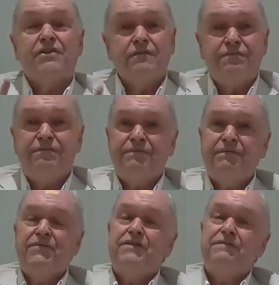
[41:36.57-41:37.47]

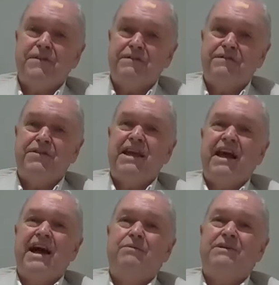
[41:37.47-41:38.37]
The fifth thing
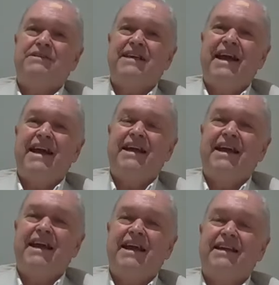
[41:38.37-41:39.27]
I would say
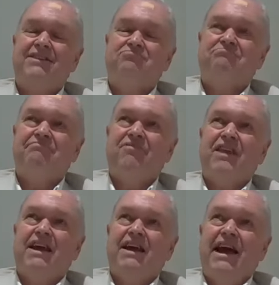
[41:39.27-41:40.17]
in
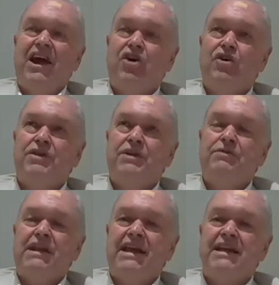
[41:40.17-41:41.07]
healthy
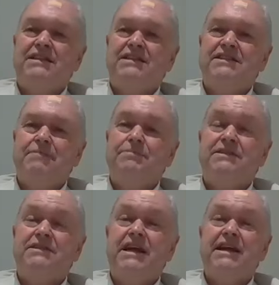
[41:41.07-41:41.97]

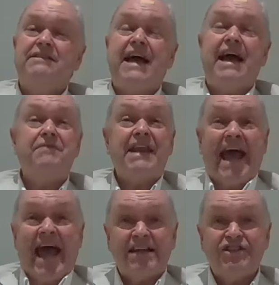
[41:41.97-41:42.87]
relationships is have
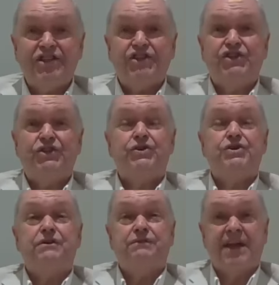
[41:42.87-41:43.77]
an
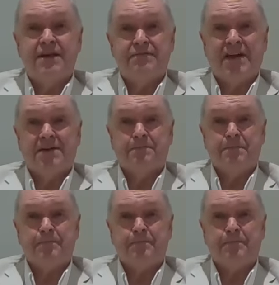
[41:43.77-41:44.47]
attitude of giving.